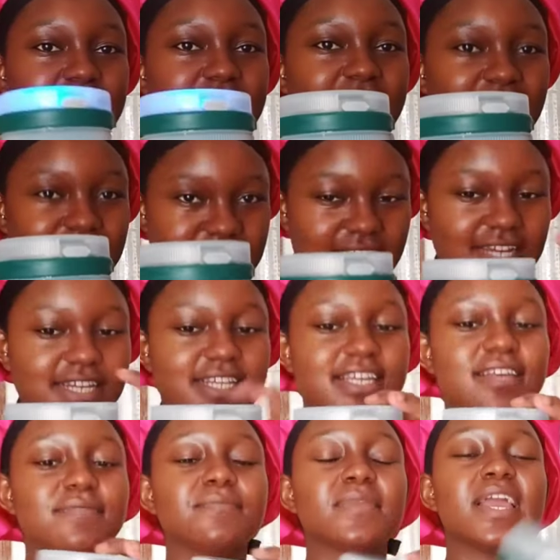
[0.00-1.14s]

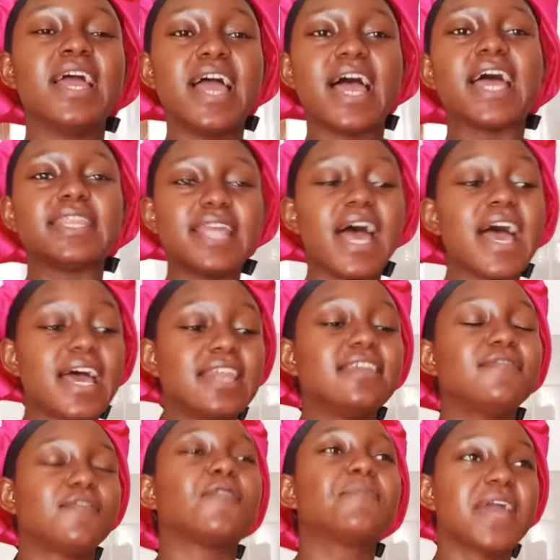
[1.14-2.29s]
Exactly. And then
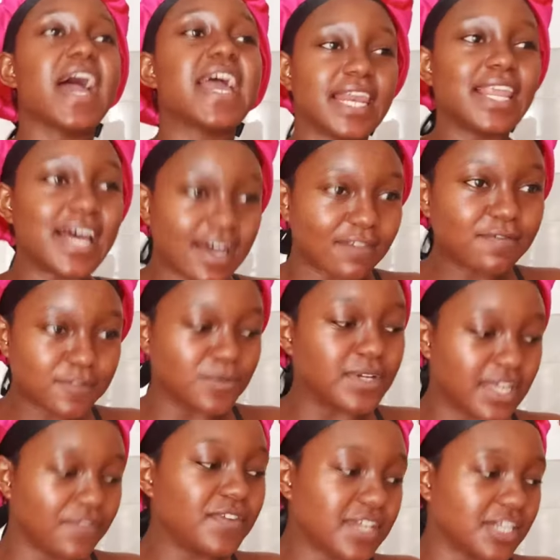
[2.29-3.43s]
for me, I love to
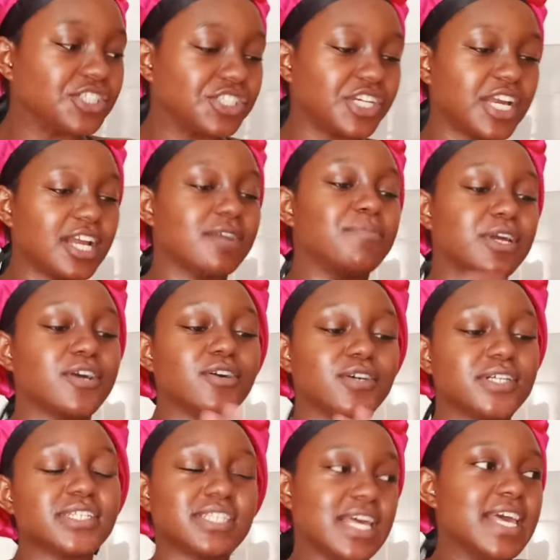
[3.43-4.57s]
give it a shape
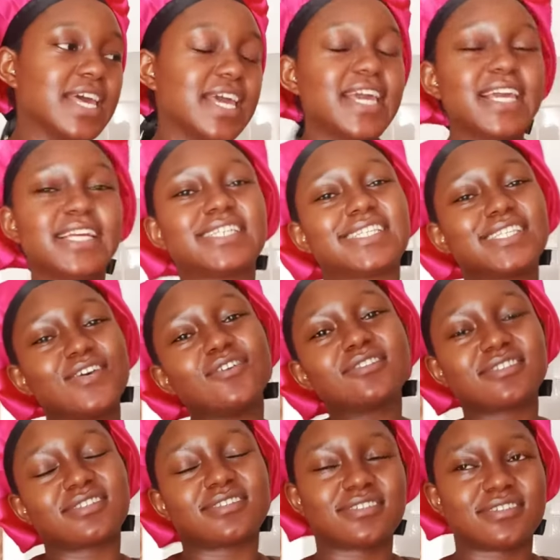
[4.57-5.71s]
because it's not
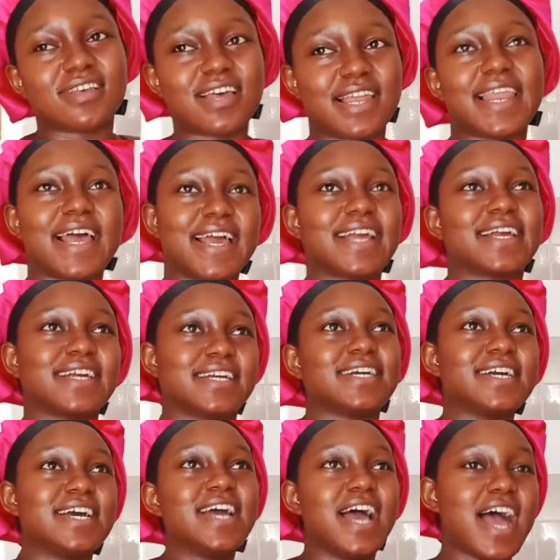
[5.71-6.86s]
like
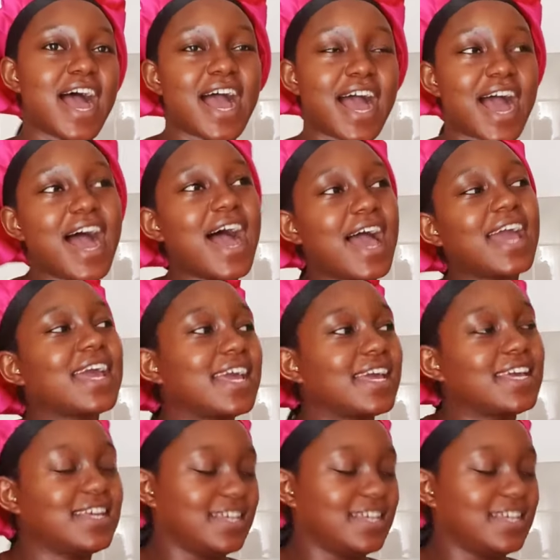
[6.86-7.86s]
a high